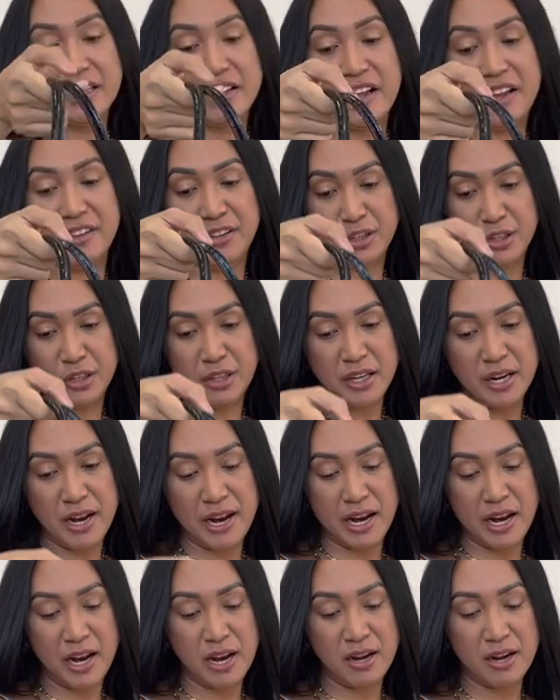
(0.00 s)
leather,
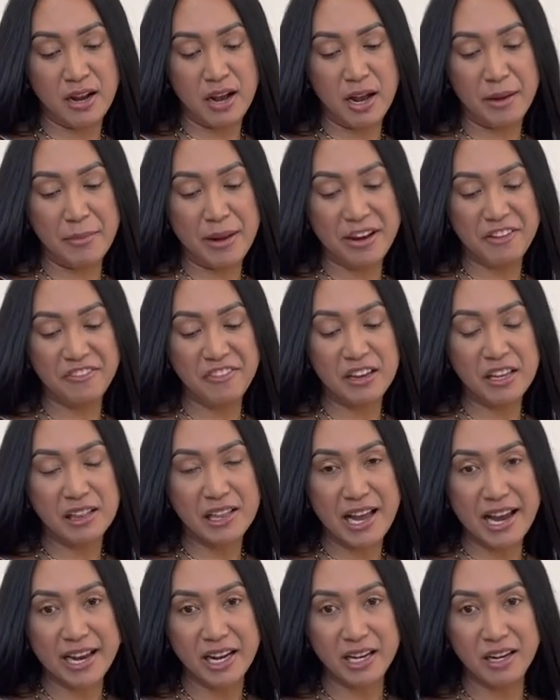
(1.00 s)
and I feel
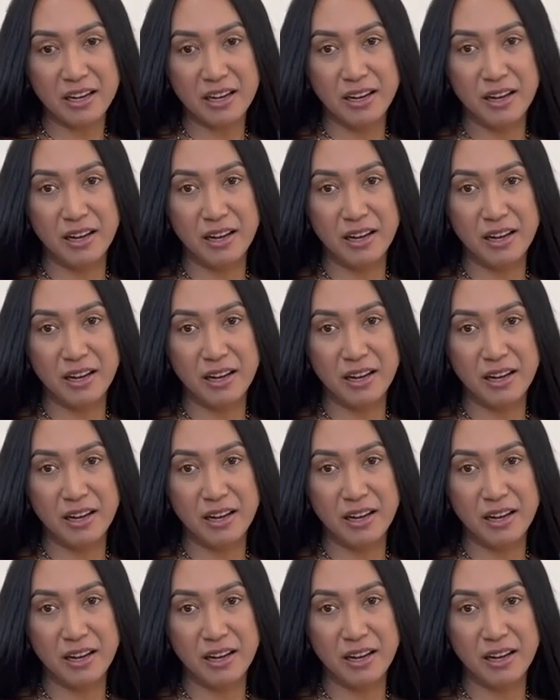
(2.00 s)
like